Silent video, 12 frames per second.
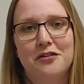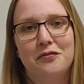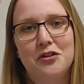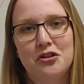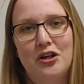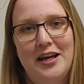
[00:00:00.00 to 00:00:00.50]
to
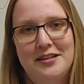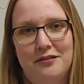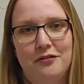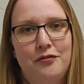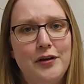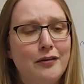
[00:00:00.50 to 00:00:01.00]
visualize
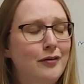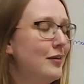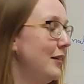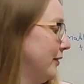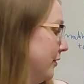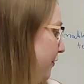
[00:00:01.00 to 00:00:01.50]
and
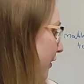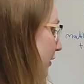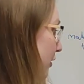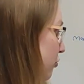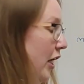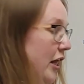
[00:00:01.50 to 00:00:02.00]
frequently
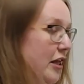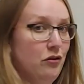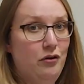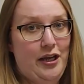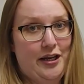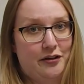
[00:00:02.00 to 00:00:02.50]
difficult to
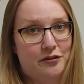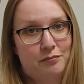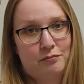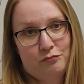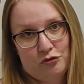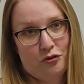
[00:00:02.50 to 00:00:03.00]
calculate.
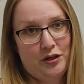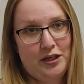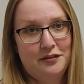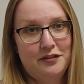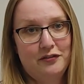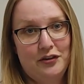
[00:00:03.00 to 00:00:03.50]
So here
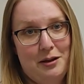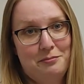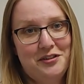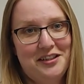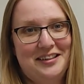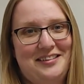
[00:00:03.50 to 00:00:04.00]
it's even
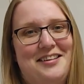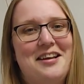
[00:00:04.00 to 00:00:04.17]
empty.